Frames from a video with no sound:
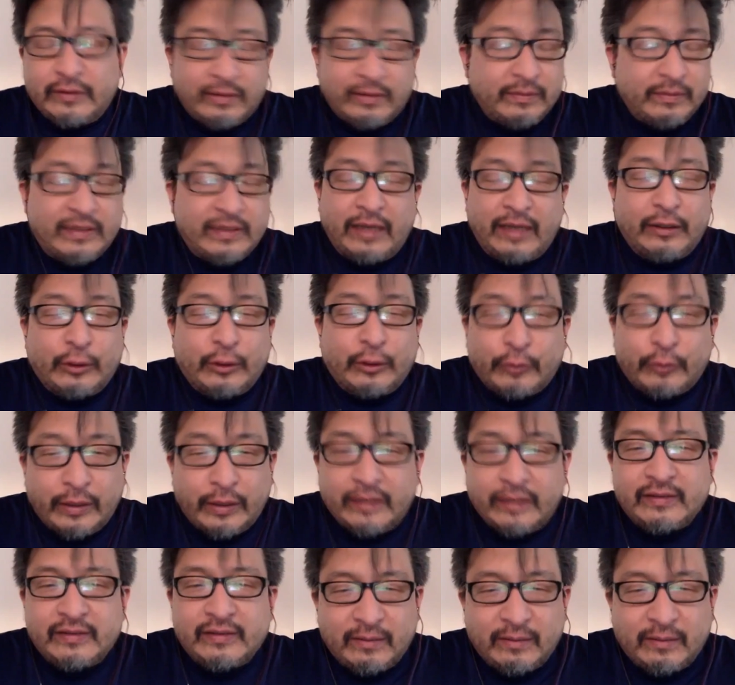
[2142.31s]
I mean, South Korea
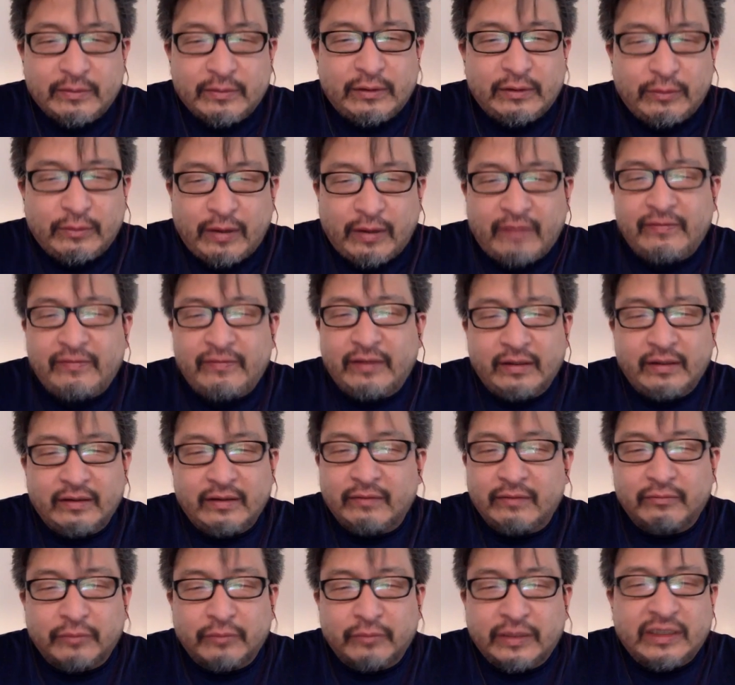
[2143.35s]
seems to have done a
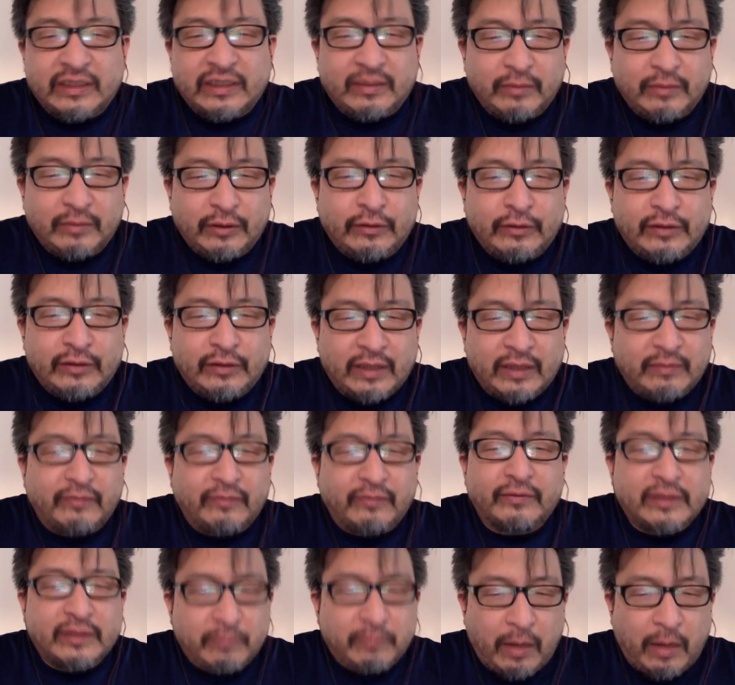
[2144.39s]
reasonably good job of
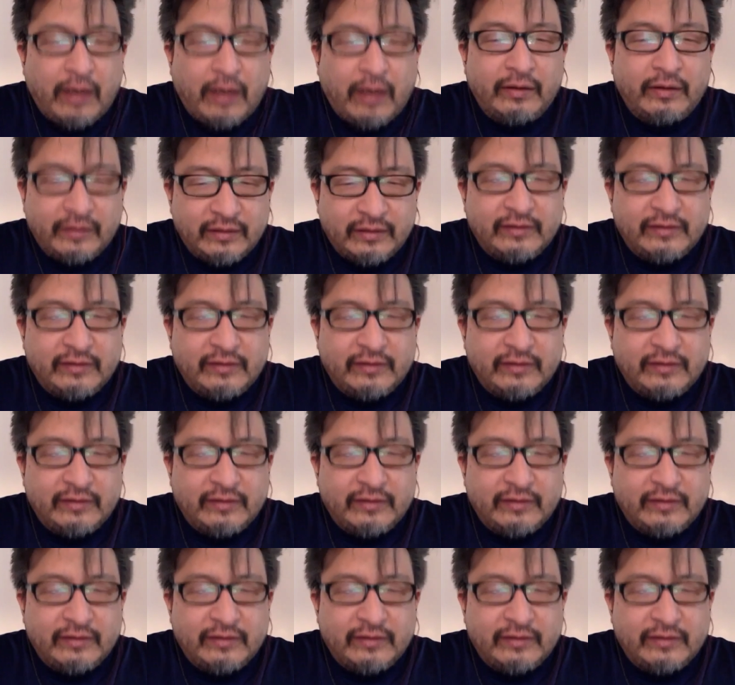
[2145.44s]
responding